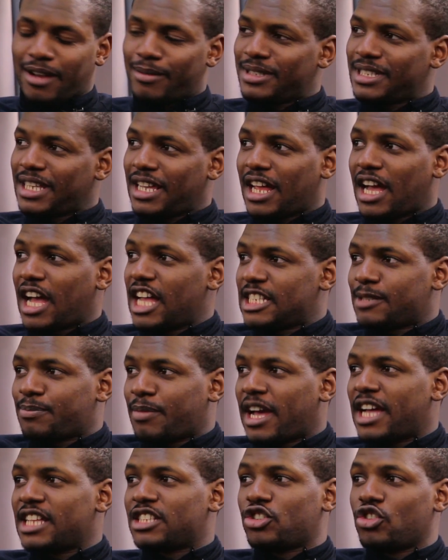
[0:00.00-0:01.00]
You know what I'm saying? I
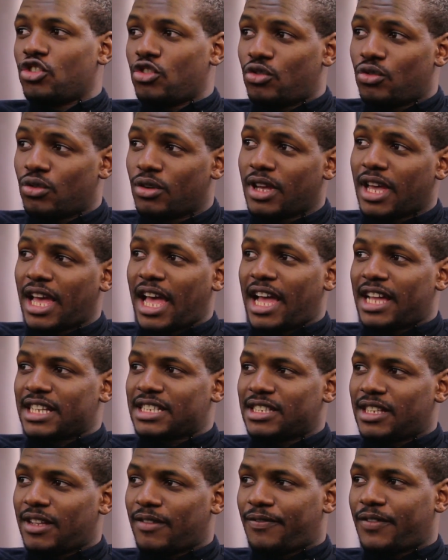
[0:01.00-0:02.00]
aspire to
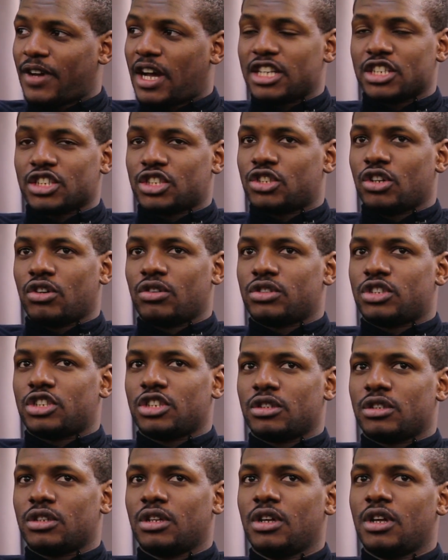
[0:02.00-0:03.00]
act, man. I just don't.
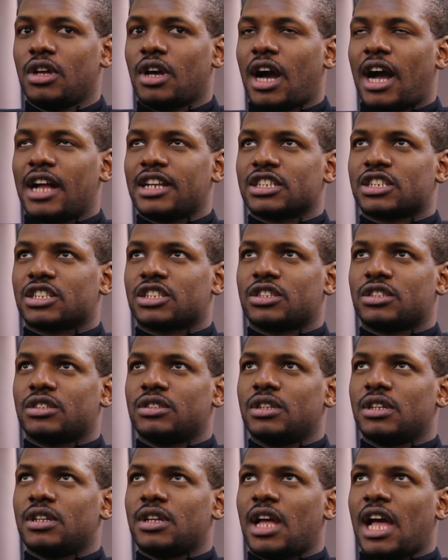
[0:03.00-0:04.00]
T- I just
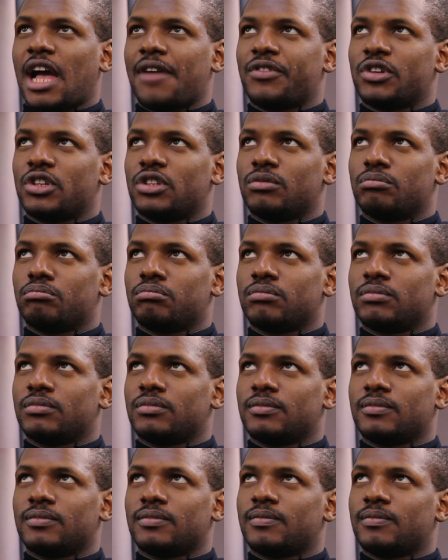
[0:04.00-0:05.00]
haven't
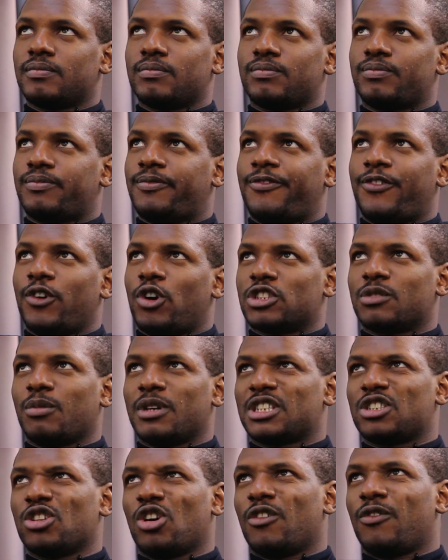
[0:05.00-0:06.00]
thought
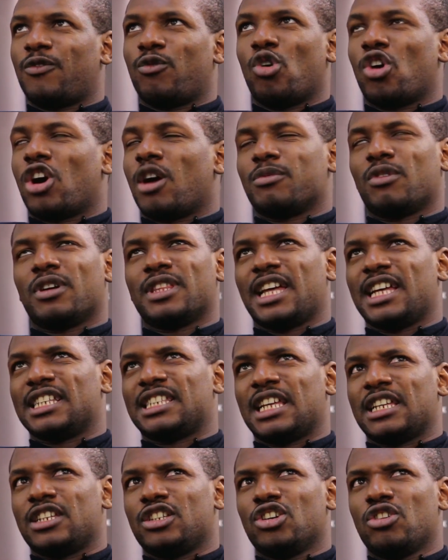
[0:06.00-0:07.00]
to myself, woke up one day
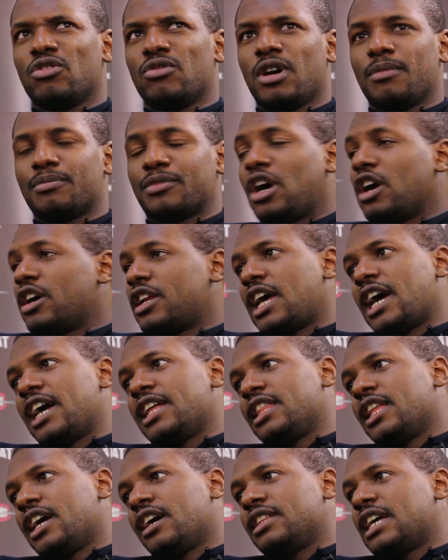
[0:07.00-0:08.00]
and said, you know what, I'm gonna
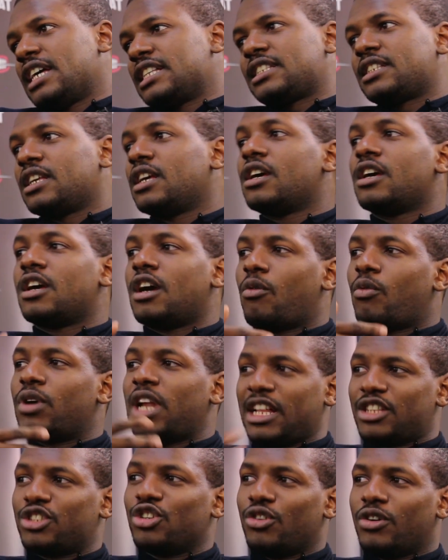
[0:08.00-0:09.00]
act now. That's
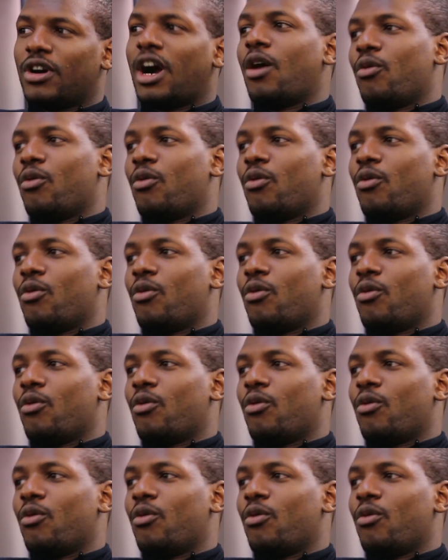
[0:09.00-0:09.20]
what I do.